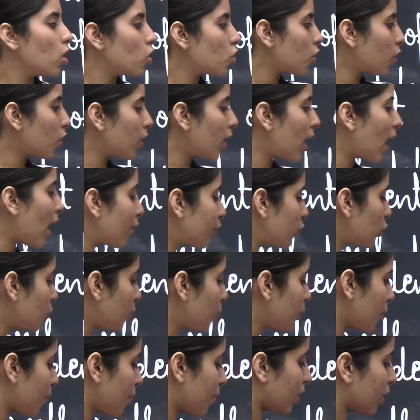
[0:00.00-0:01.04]
So you have to
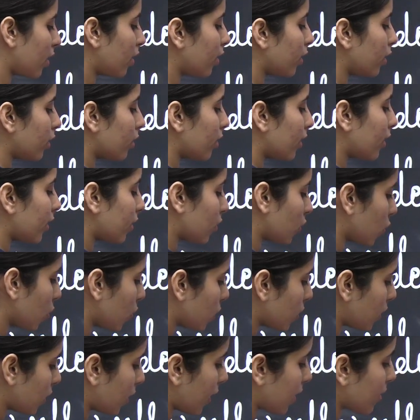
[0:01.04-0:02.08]
prepare the two
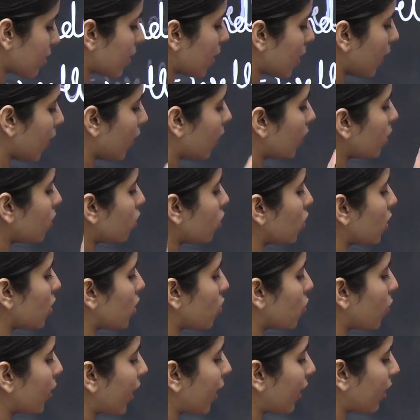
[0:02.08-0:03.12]
things here
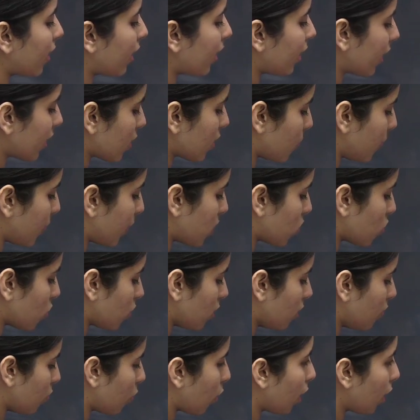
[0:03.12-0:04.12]
just to get that expression.